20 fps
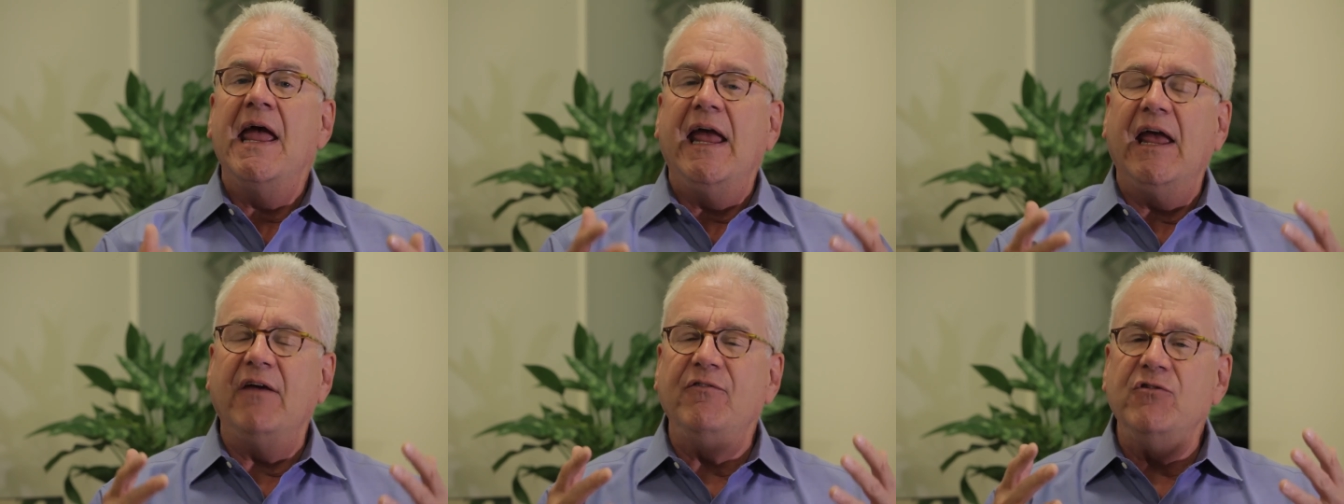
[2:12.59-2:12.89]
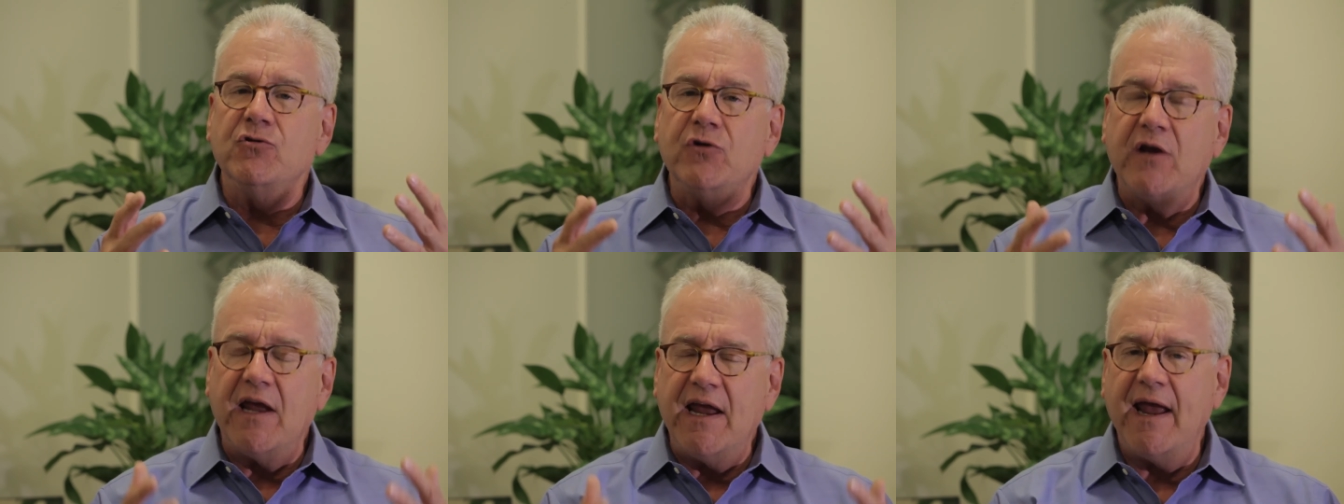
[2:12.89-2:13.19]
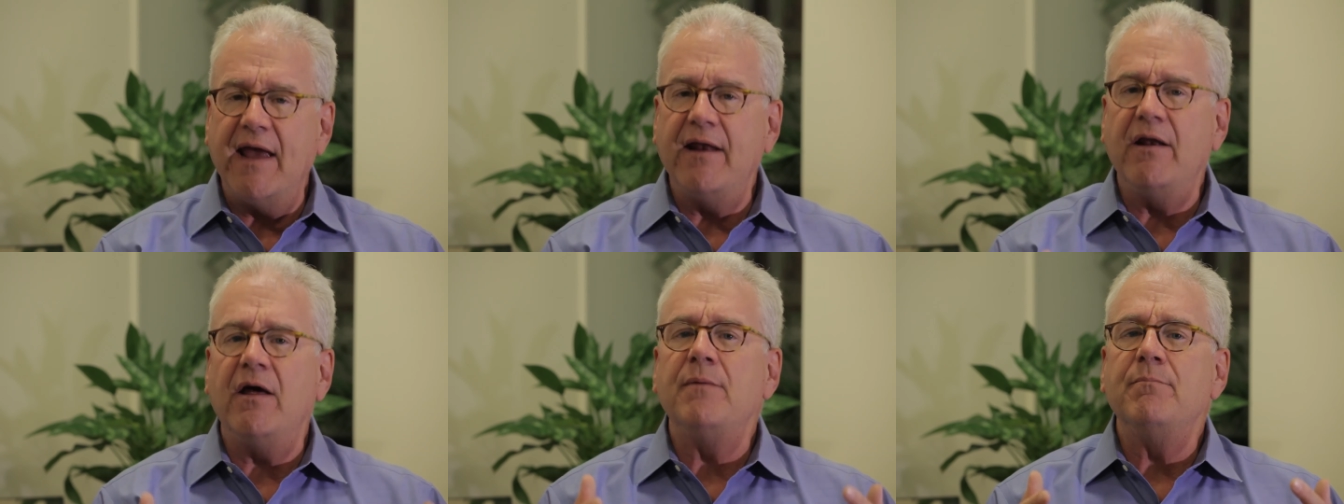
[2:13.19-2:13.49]
If you
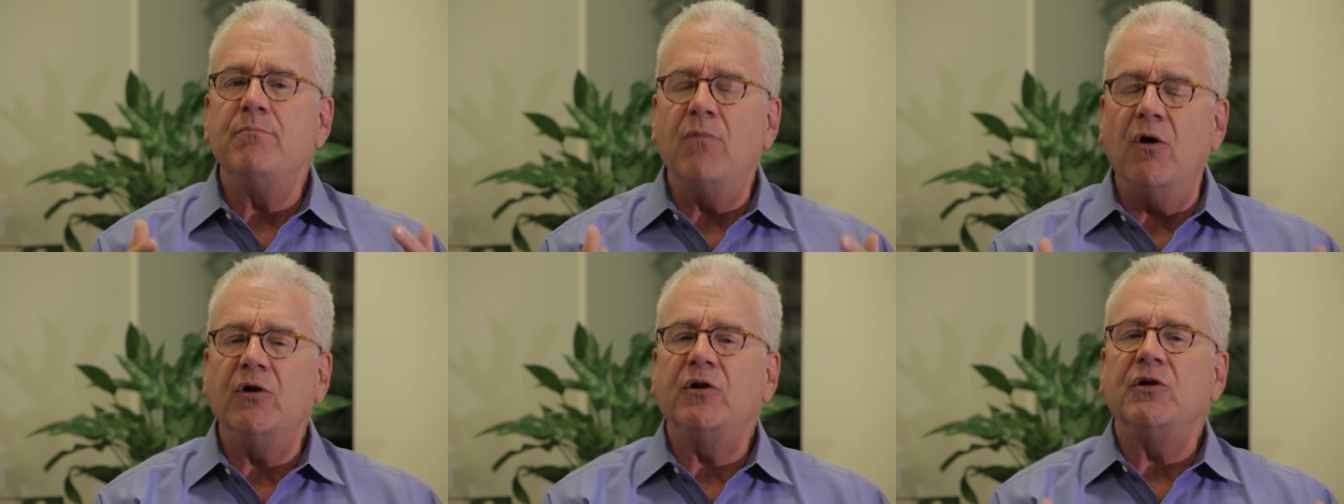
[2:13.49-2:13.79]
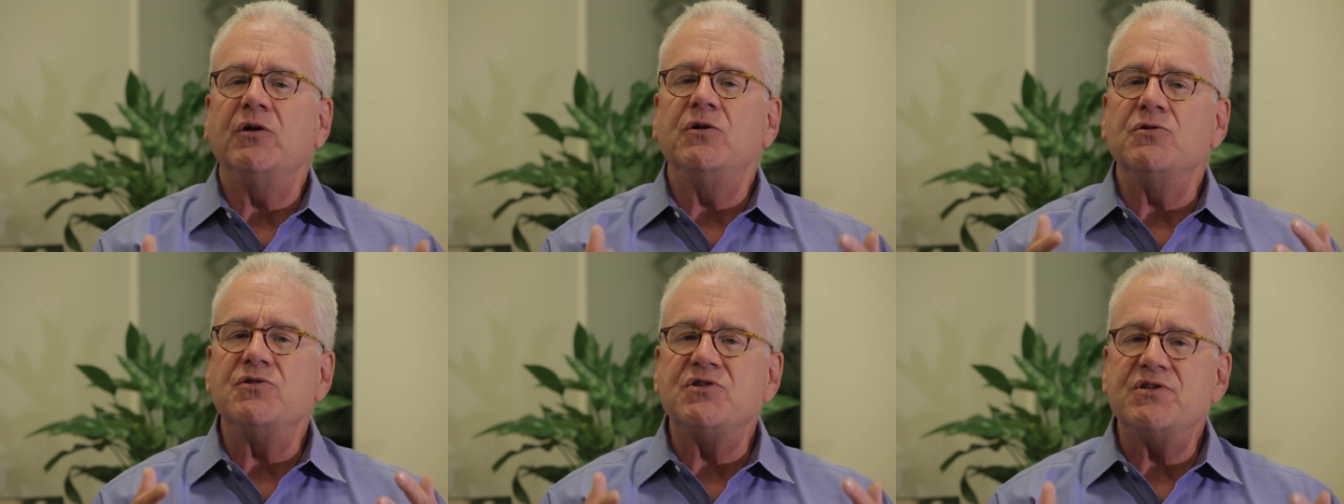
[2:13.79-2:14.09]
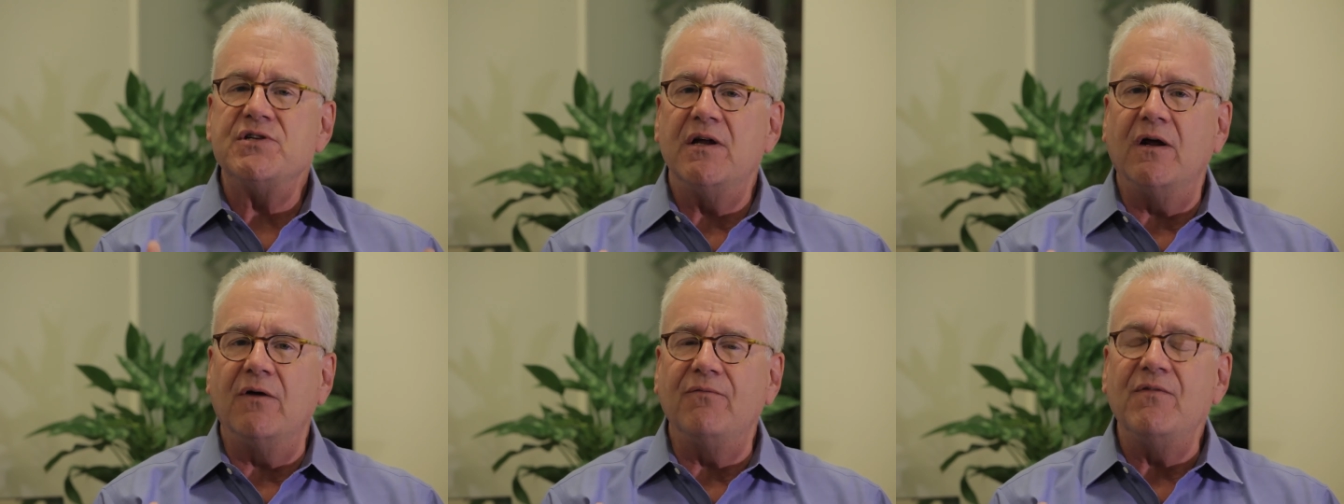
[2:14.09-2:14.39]
cannot market
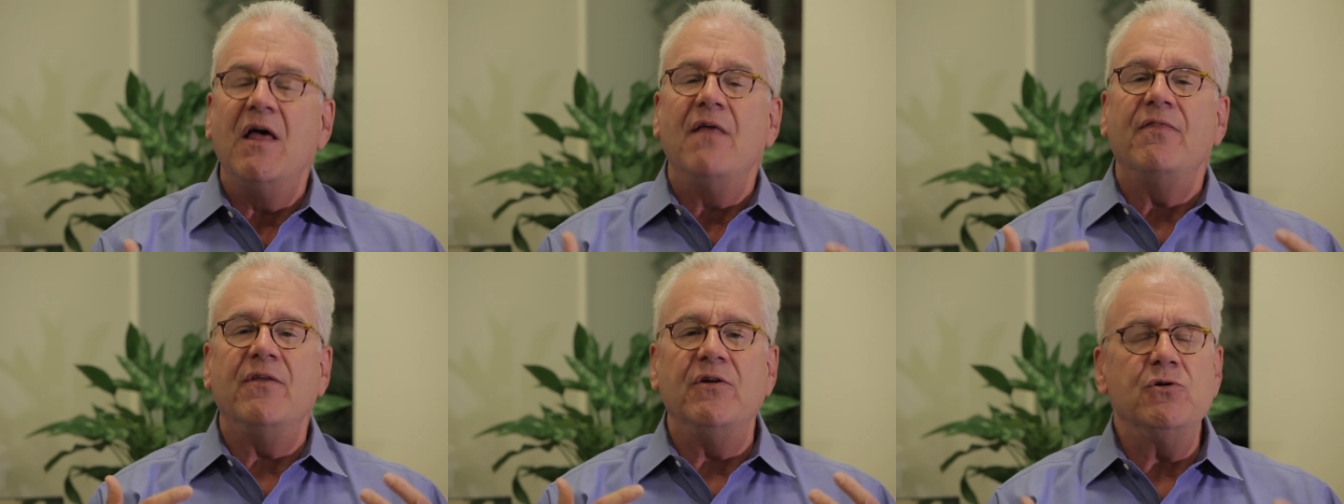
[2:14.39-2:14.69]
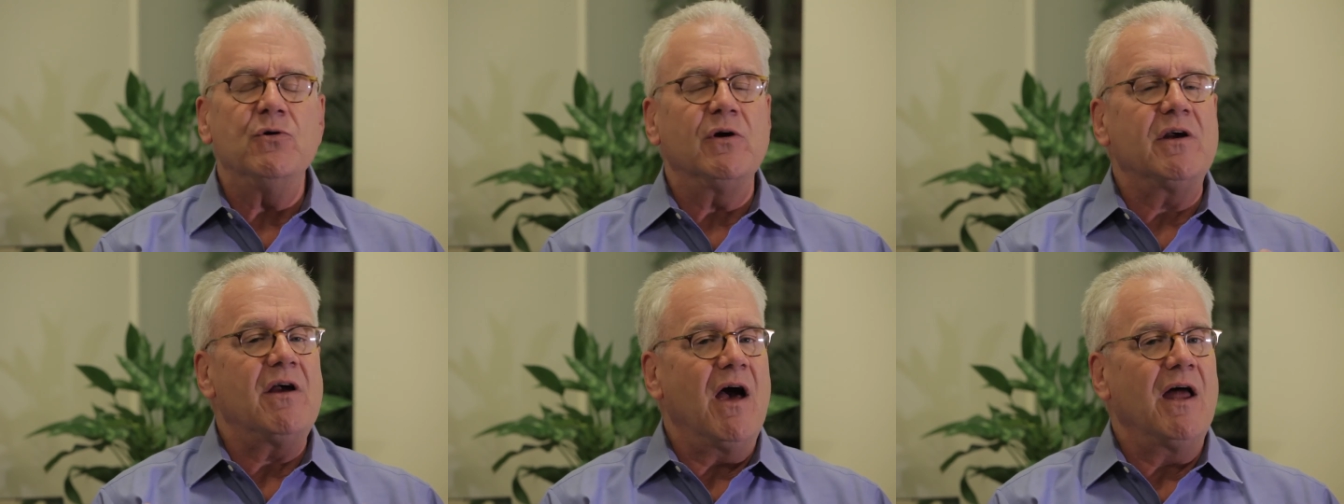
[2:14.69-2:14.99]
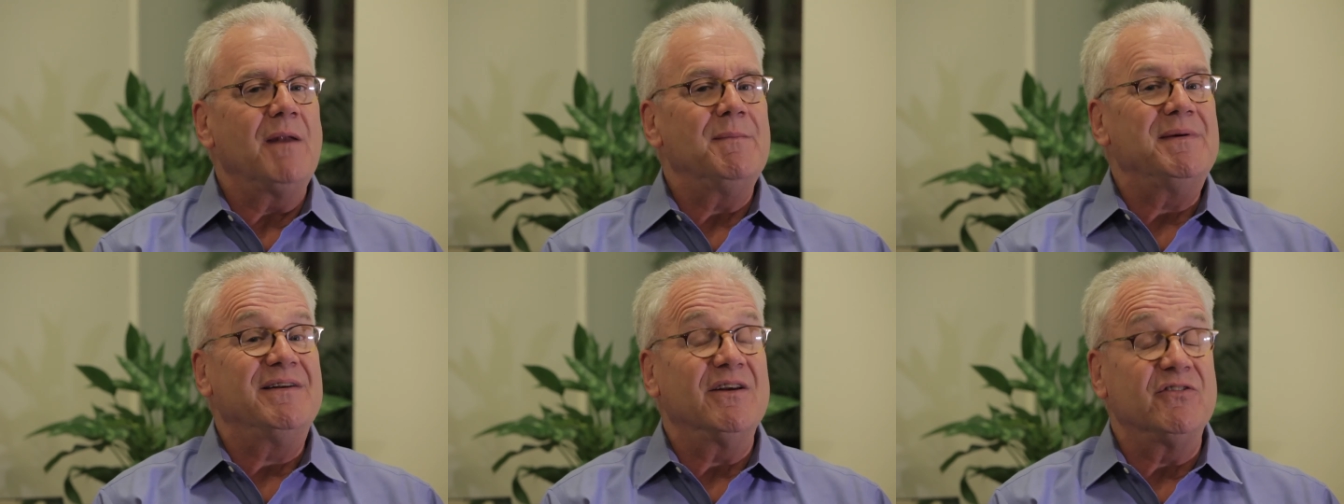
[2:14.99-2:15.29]
yourself, the new
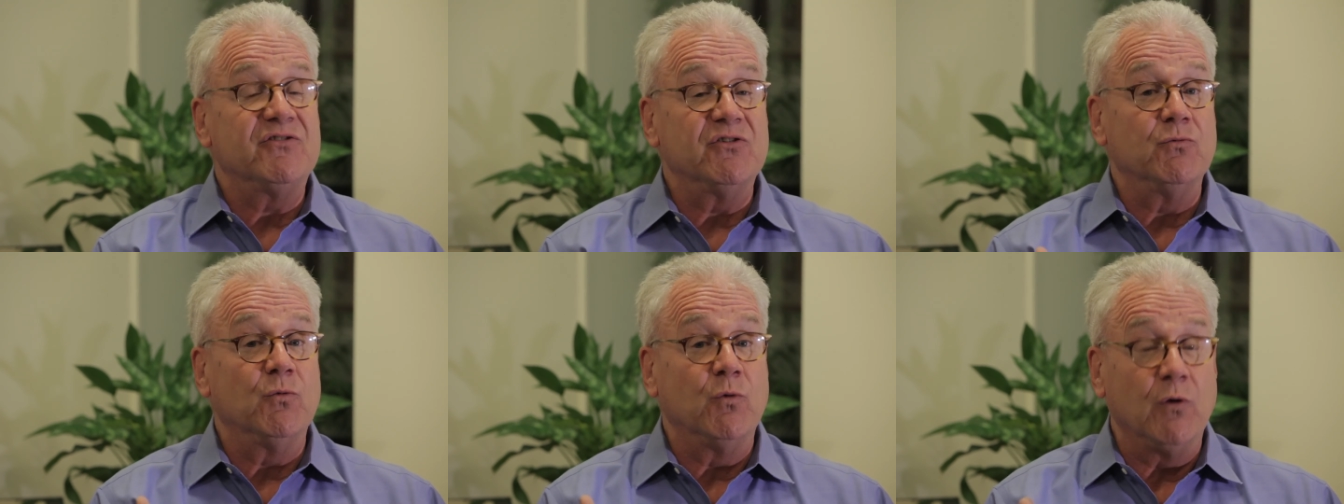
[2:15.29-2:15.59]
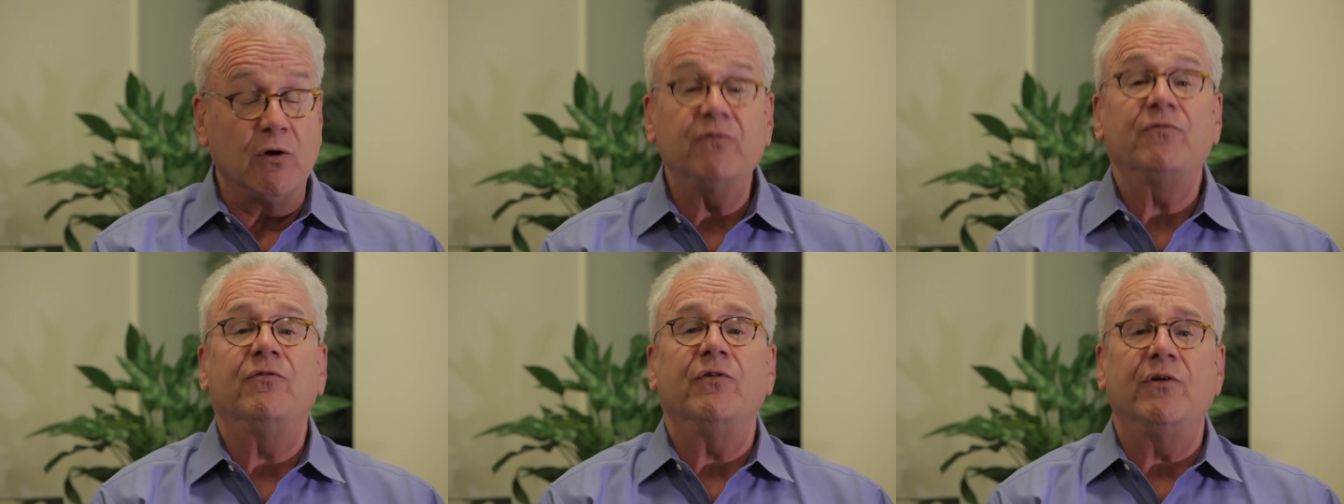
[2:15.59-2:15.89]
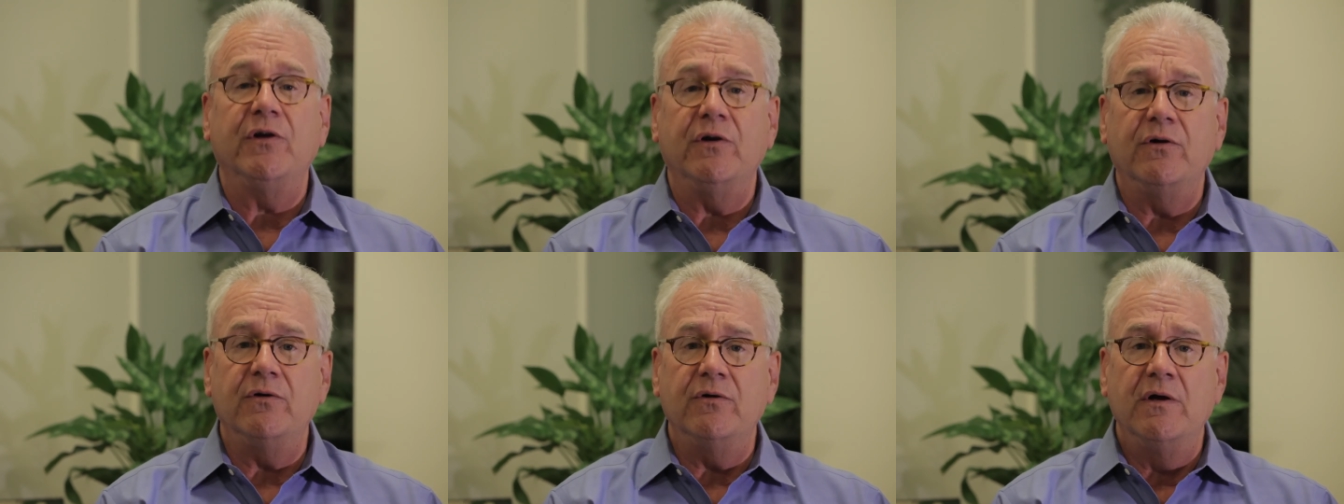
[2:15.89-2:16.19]
economy doesn't work for
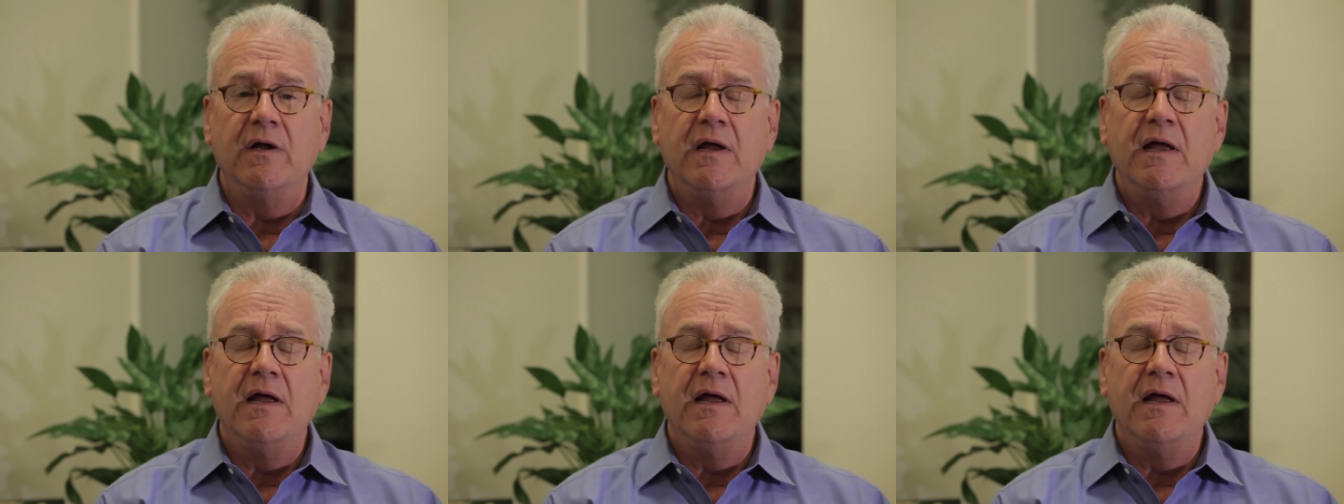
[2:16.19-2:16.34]
you.